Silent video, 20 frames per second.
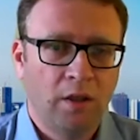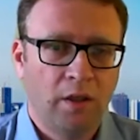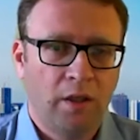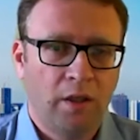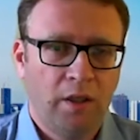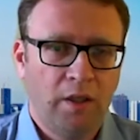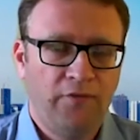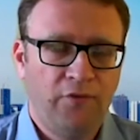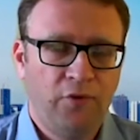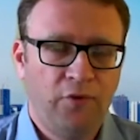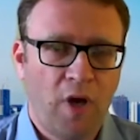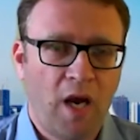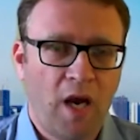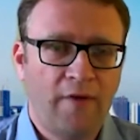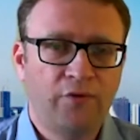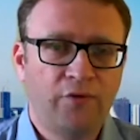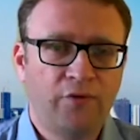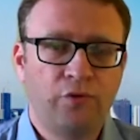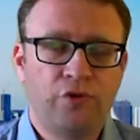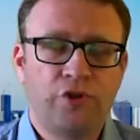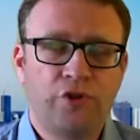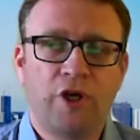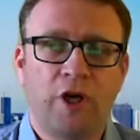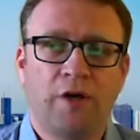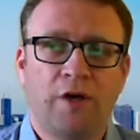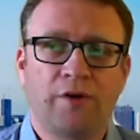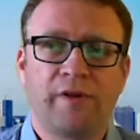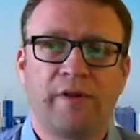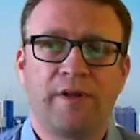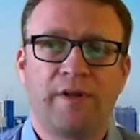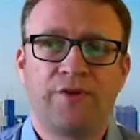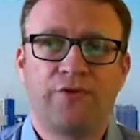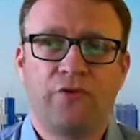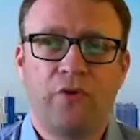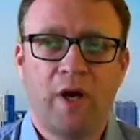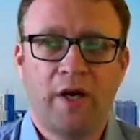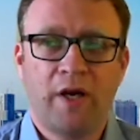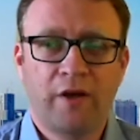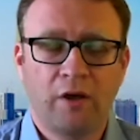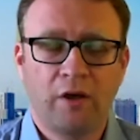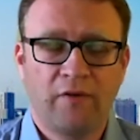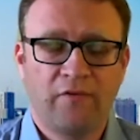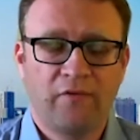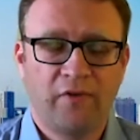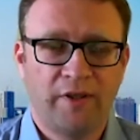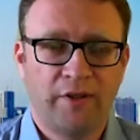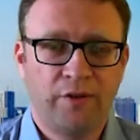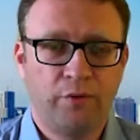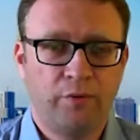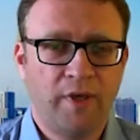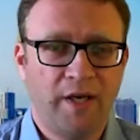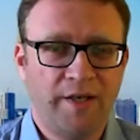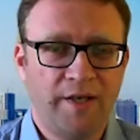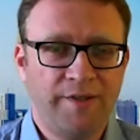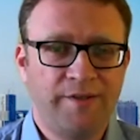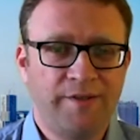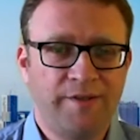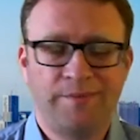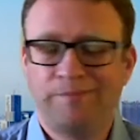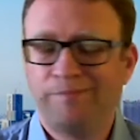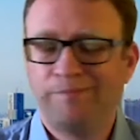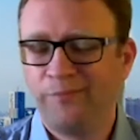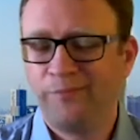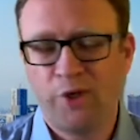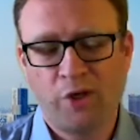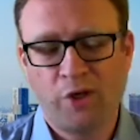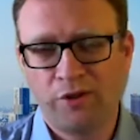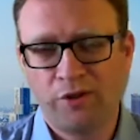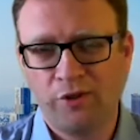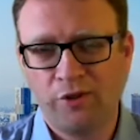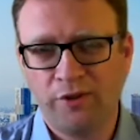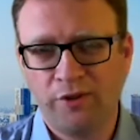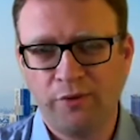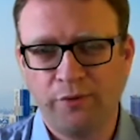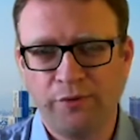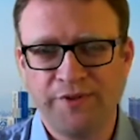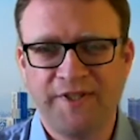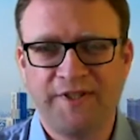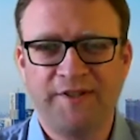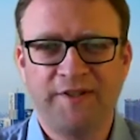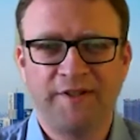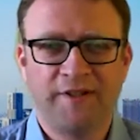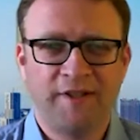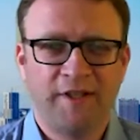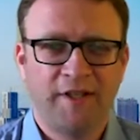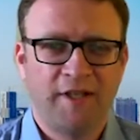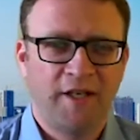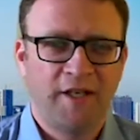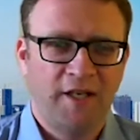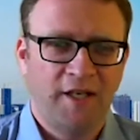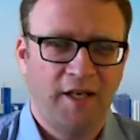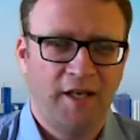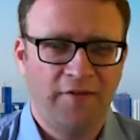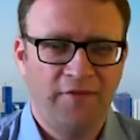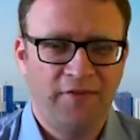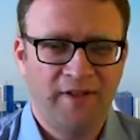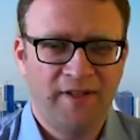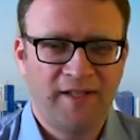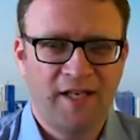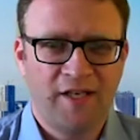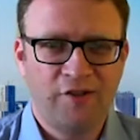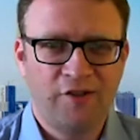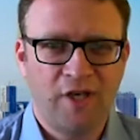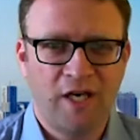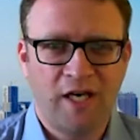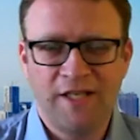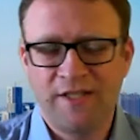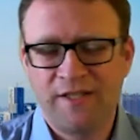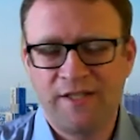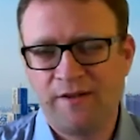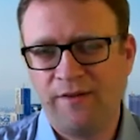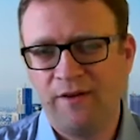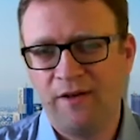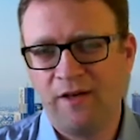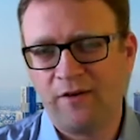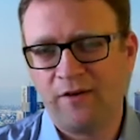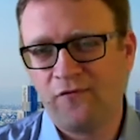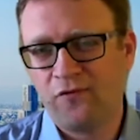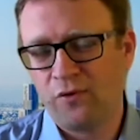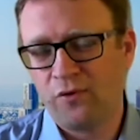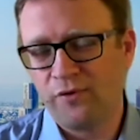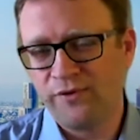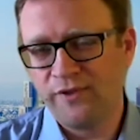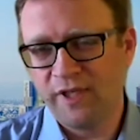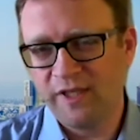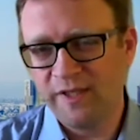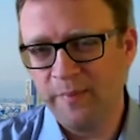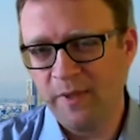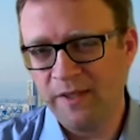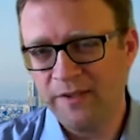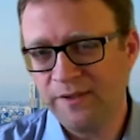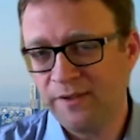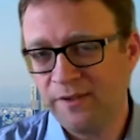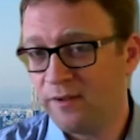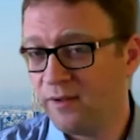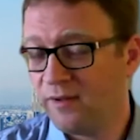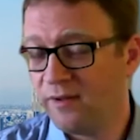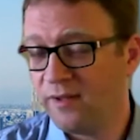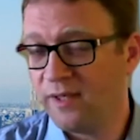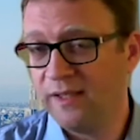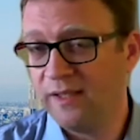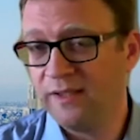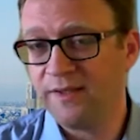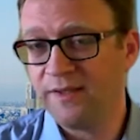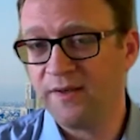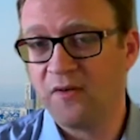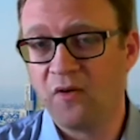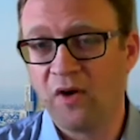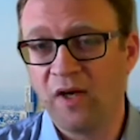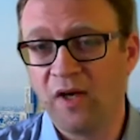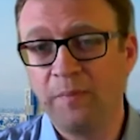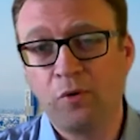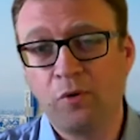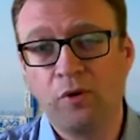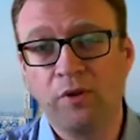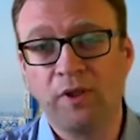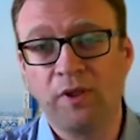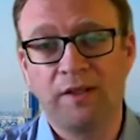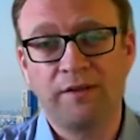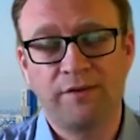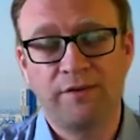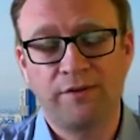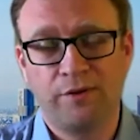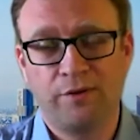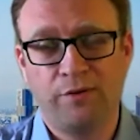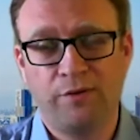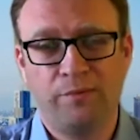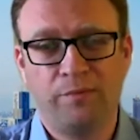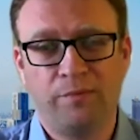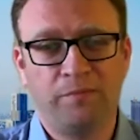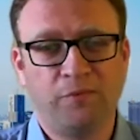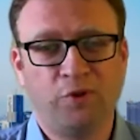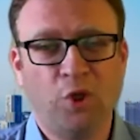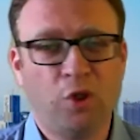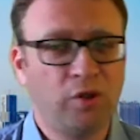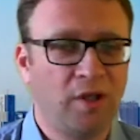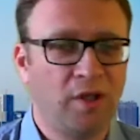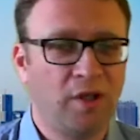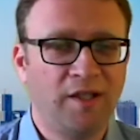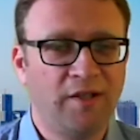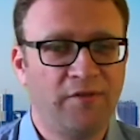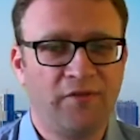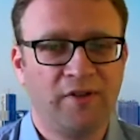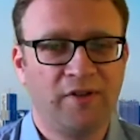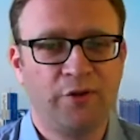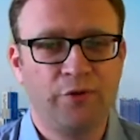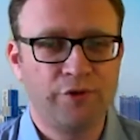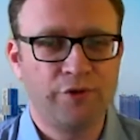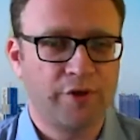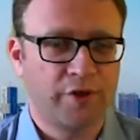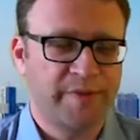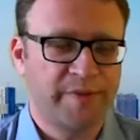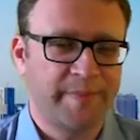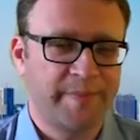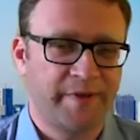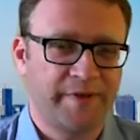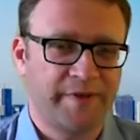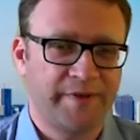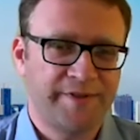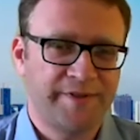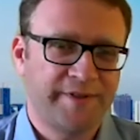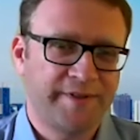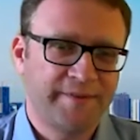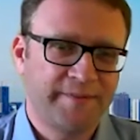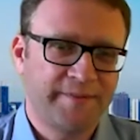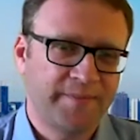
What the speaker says: If you have to charge this tracker every 2 days, you're not going to use it. If it can last there for 6 months, then it's a great product. So totally different user experience.